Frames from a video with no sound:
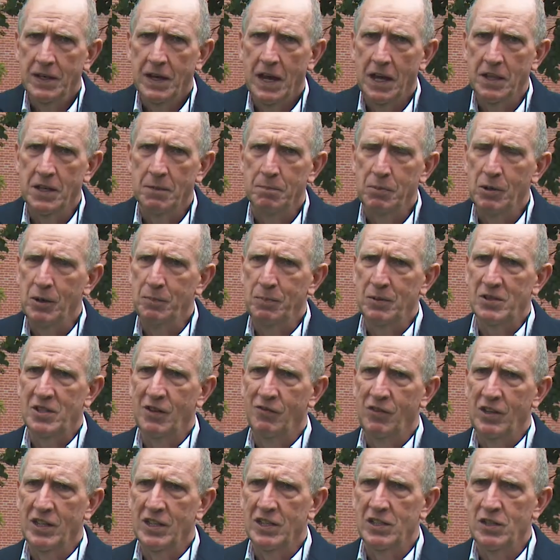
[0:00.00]
And the purpose
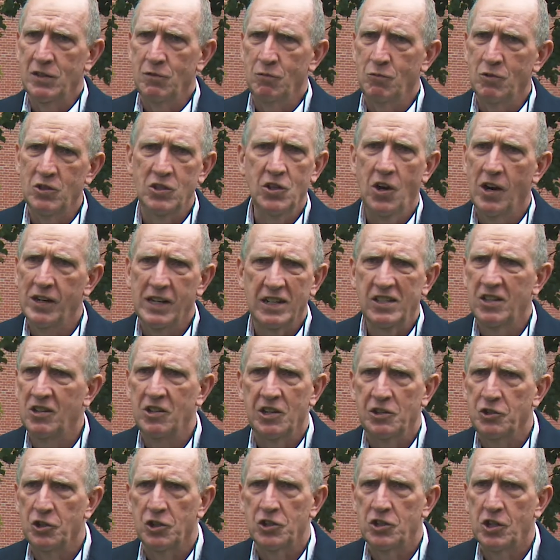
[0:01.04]
of this was not
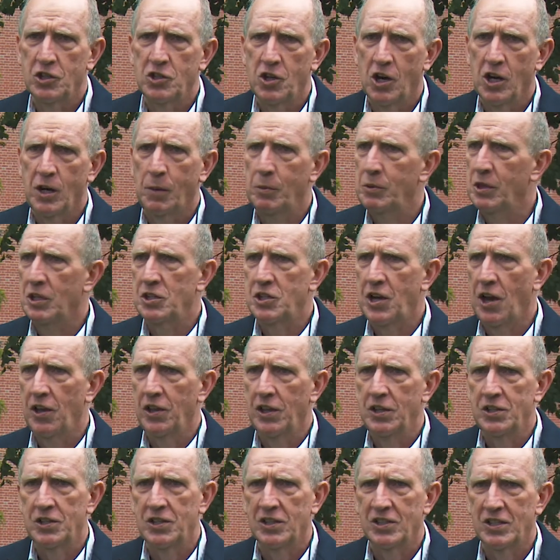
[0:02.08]
necessarily just to talk about the
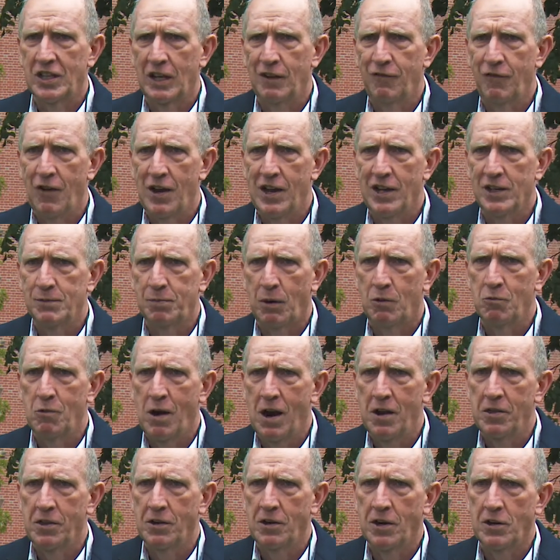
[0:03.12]
challenges they face, but
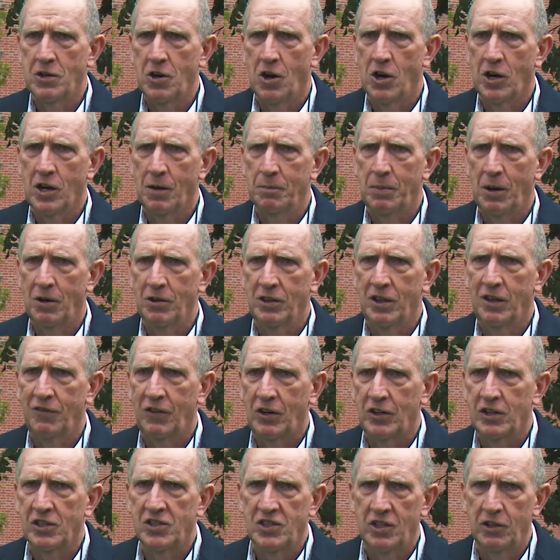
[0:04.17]
rather to talk about the
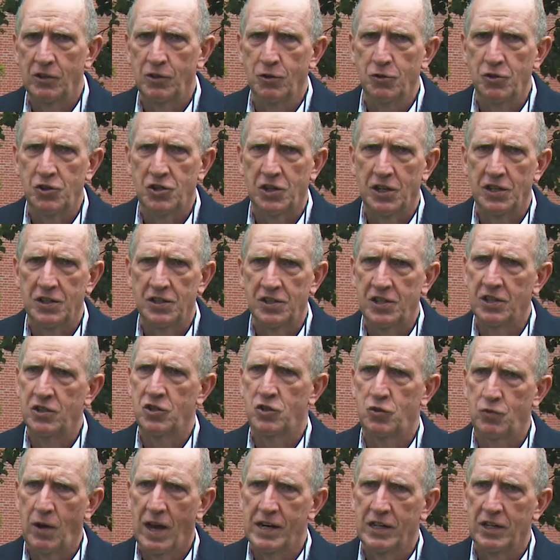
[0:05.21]
various solutions and
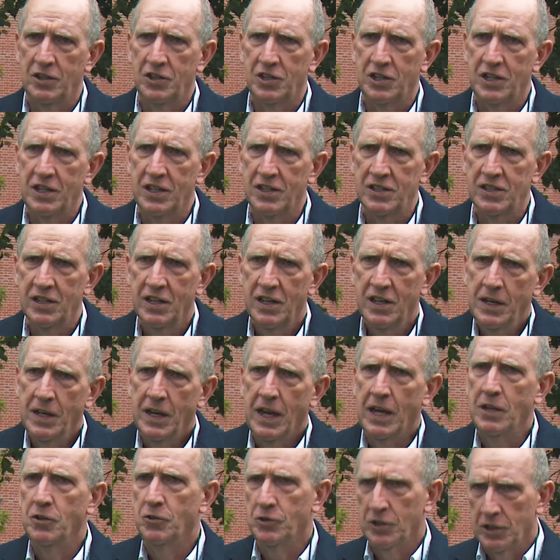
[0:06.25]
strategies
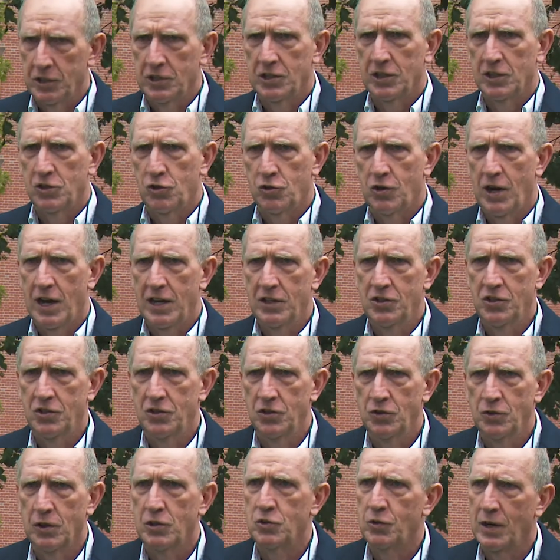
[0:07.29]
in order to try
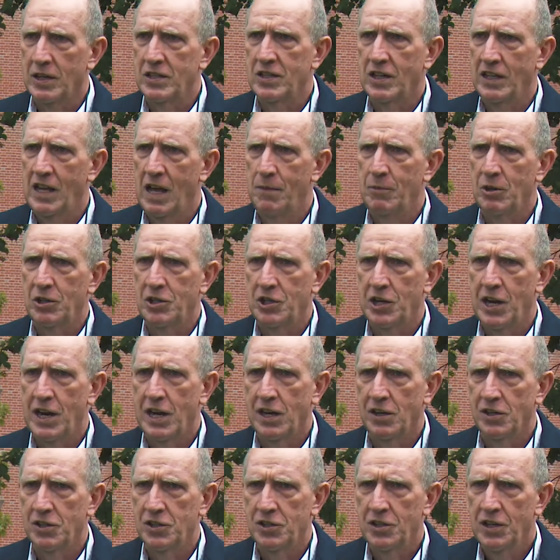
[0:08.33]
to address climate
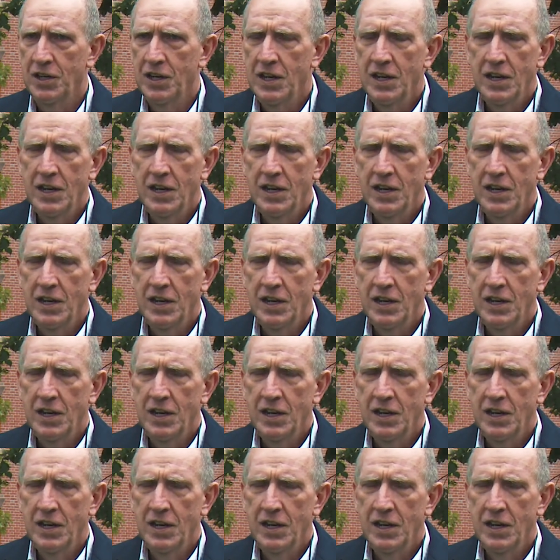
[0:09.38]
change.